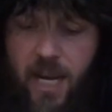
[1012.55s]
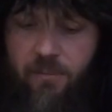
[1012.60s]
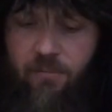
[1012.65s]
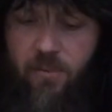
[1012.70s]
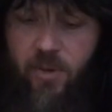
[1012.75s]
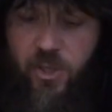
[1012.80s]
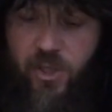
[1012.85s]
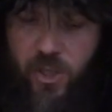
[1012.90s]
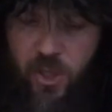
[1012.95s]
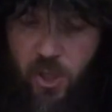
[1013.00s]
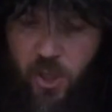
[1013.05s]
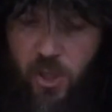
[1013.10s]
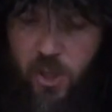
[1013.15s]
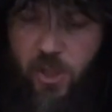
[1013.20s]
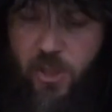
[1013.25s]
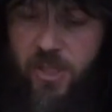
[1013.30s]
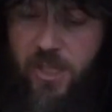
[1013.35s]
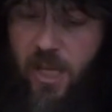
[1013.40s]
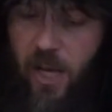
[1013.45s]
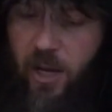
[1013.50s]
and
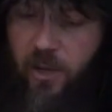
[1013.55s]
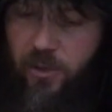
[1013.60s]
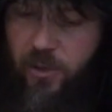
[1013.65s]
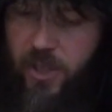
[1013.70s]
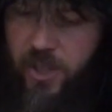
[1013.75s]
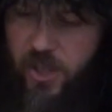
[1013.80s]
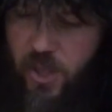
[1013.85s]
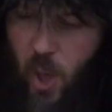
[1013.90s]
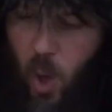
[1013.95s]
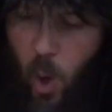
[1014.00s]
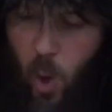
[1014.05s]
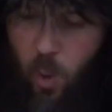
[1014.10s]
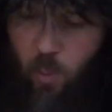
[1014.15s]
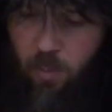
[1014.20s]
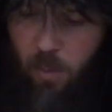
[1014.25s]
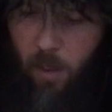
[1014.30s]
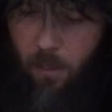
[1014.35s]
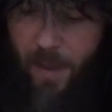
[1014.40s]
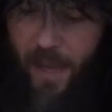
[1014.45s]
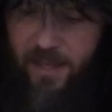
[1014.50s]
returns under its own
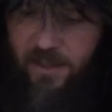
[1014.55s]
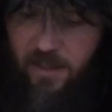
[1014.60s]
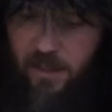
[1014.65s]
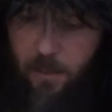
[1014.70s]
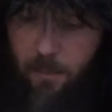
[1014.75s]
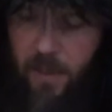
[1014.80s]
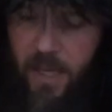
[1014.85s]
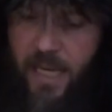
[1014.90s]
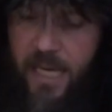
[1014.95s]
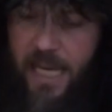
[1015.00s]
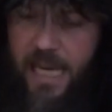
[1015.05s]
momentum